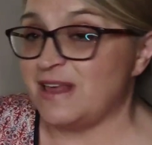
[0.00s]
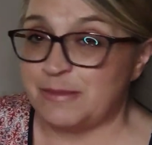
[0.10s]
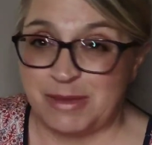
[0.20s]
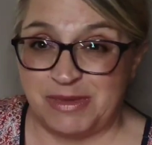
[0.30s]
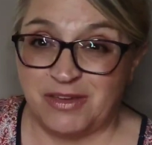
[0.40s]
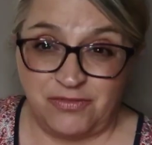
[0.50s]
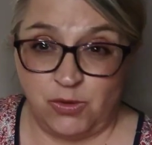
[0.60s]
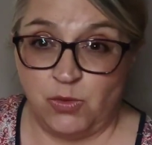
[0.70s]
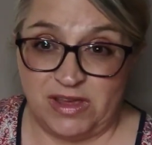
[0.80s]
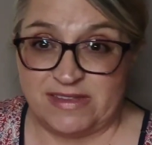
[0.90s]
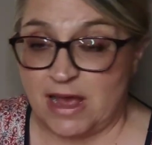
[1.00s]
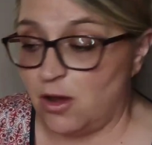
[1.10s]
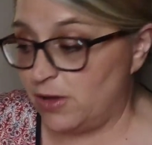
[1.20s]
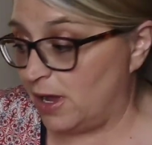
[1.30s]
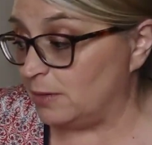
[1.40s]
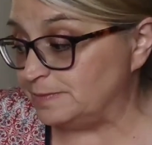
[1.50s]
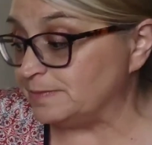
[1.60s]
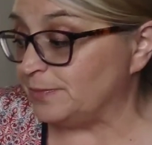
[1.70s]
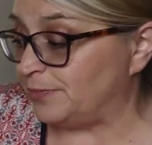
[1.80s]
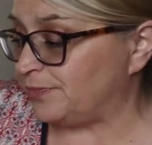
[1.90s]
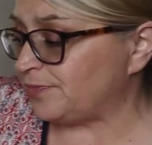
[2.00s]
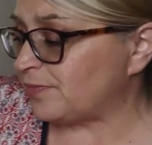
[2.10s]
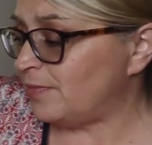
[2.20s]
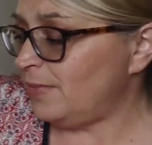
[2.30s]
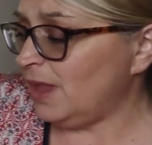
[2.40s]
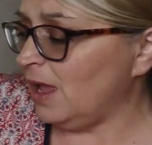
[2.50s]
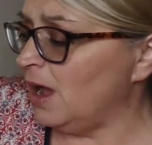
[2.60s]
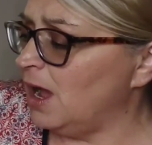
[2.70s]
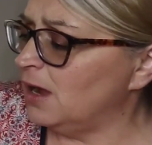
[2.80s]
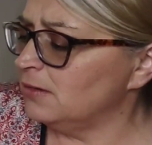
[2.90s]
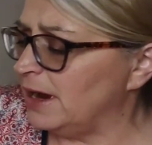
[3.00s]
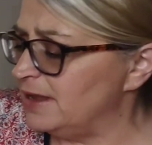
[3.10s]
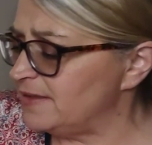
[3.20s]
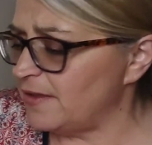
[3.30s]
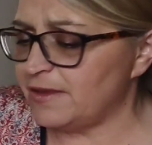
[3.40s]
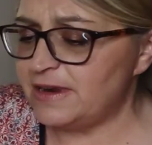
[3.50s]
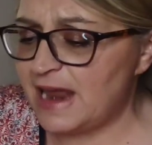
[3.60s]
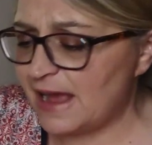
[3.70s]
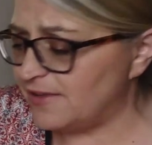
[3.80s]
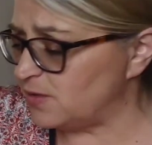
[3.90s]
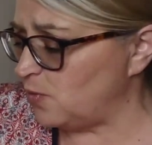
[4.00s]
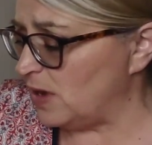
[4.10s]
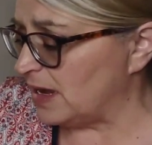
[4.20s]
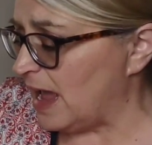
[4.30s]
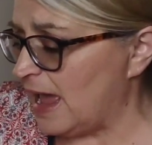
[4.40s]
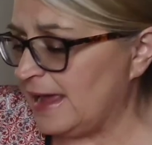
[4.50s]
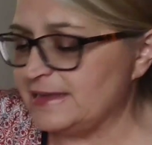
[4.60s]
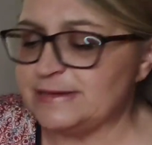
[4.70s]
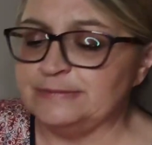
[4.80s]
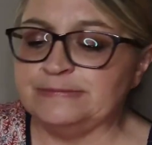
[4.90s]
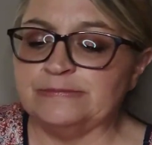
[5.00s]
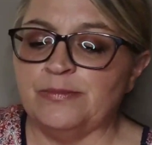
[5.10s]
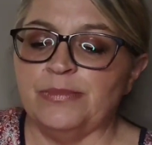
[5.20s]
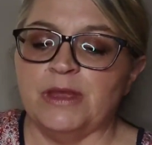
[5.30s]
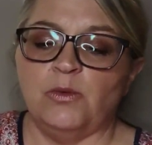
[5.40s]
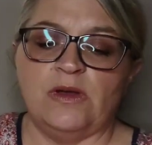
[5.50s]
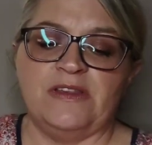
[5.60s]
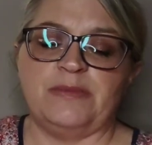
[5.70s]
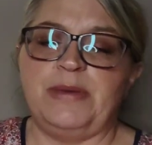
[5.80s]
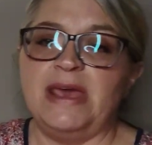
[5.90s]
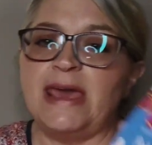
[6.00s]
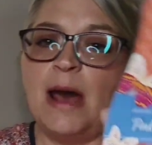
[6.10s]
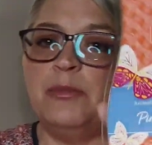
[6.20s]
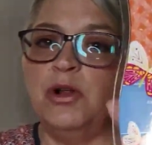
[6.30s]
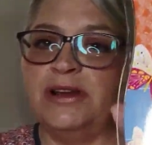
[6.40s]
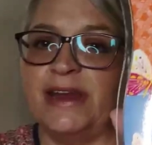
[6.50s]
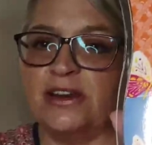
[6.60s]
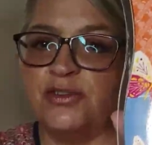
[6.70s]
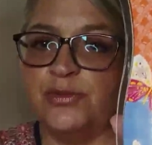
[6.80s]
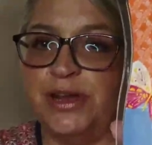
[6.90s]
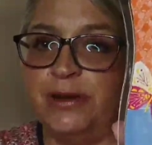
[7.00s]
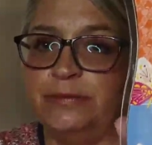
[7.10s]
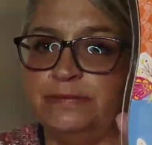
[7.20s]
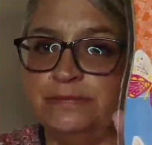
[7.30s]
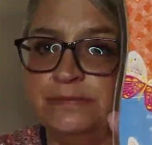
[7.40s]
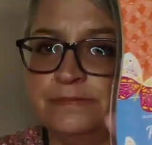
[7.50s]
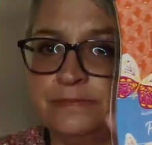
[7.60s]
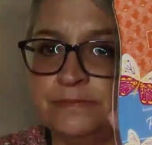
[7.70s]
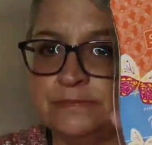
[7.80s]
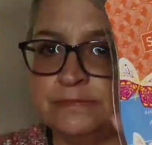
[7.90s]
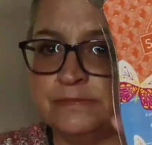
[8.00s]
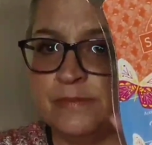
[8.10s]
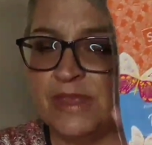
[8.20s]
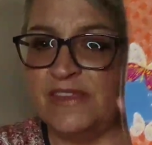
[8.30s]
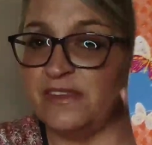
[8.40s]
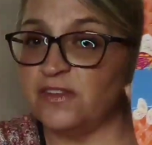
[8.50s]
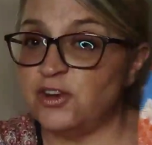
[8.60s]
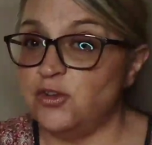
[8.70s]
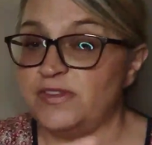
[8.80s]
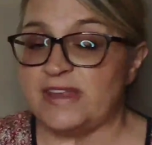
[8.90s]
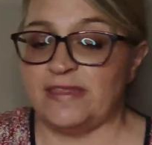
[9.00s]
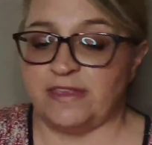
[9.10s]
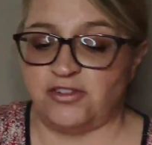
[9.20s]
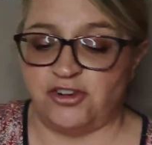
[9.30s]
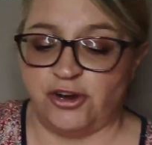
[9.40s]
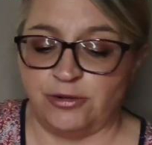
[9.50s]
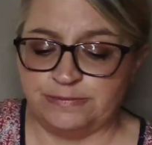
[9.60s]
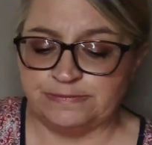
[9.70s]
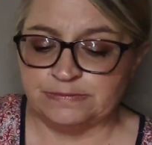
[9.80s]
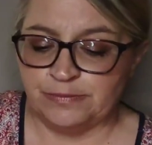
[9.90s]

so that may be a few weeks out yet. All right, so the next one, guys, was Pink Apple and Nectarine. This is a new scent this year.